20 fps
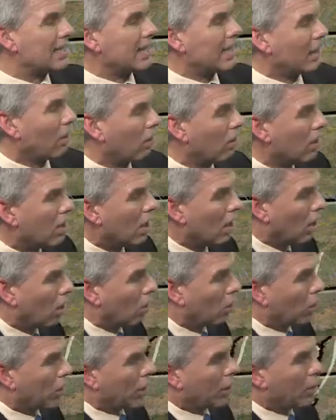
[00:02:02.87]
here,
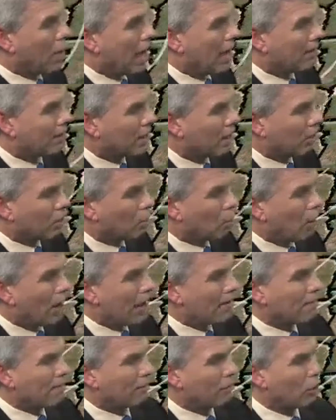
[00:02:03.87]
only to have another
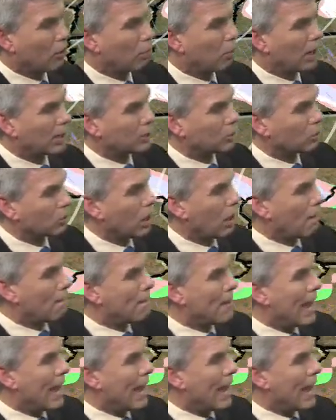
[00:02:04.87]
wave of low pressure come